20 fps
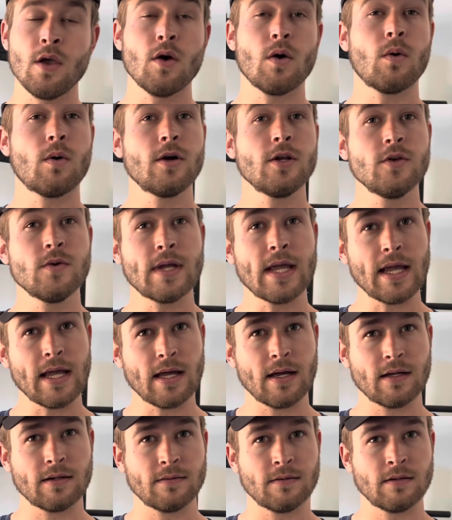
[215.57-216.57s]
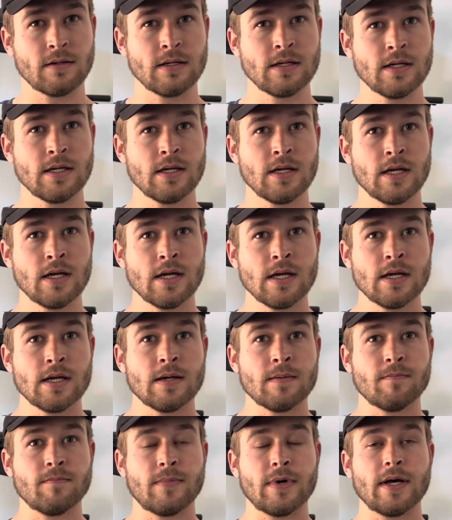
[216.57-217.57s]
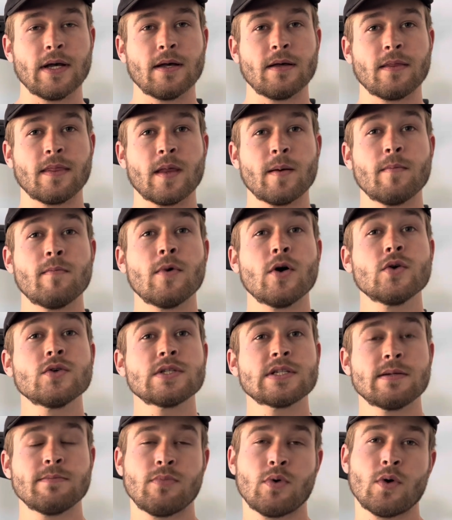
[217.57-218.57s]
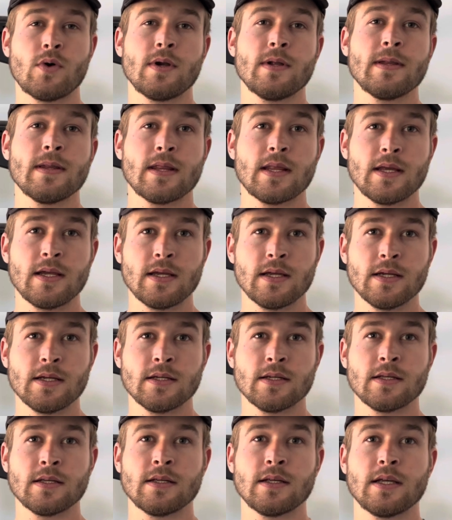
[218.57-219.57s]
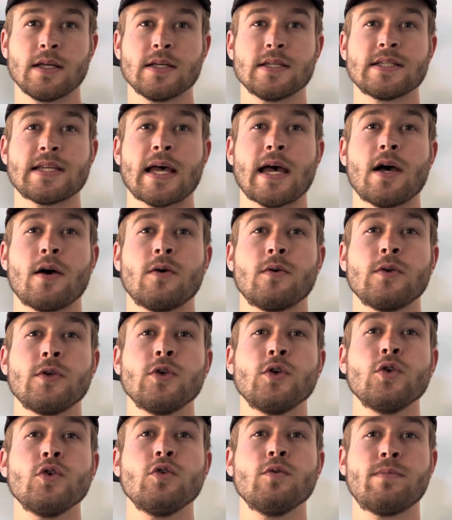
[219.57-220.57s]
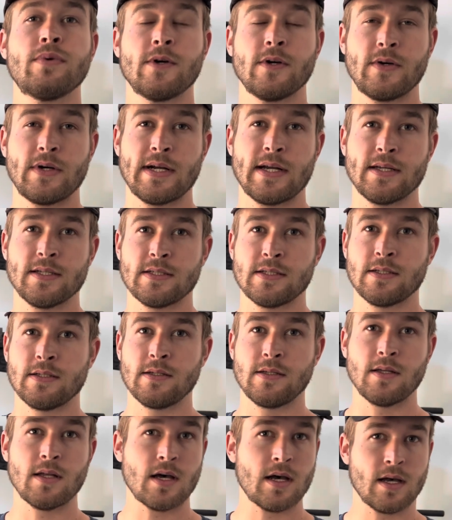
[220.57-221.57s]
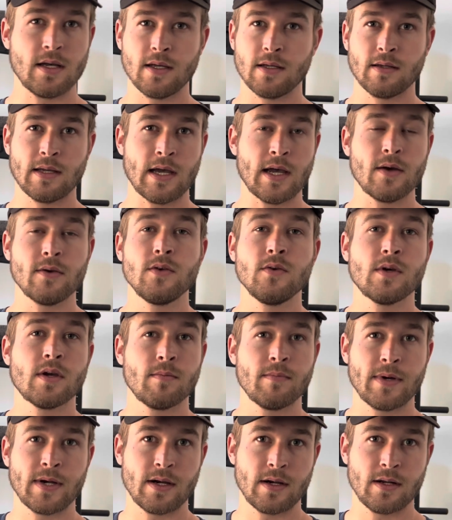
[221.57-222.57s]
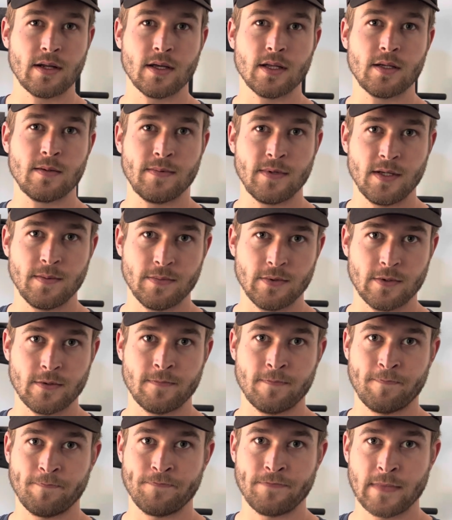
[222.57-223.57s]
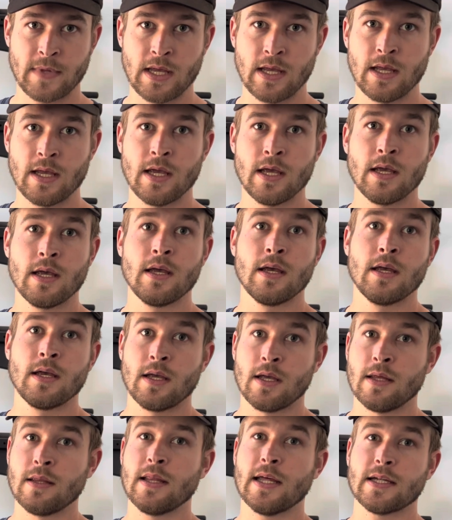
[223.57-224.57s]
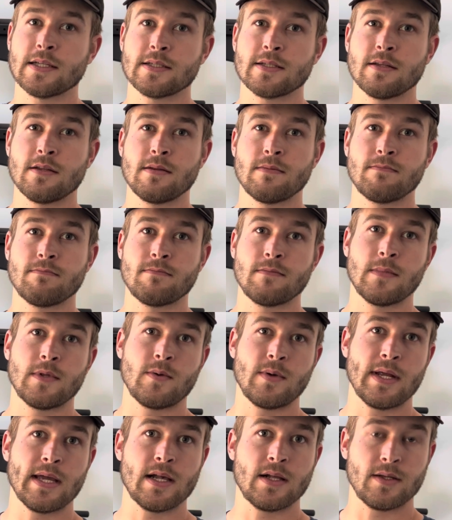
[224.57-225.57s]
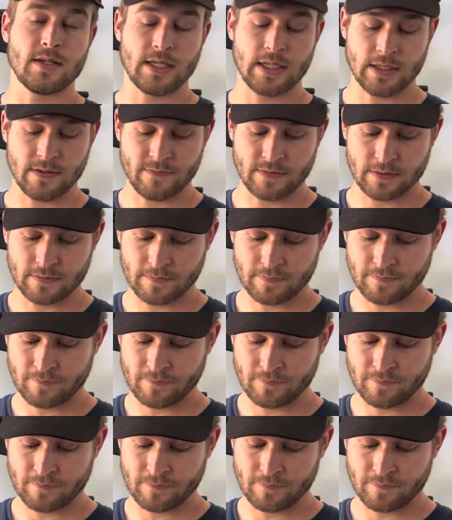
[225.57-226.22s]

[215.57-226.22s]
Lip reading: or you can, but the most important thing is how you progress, not how you compare to other people. That's the reality of it.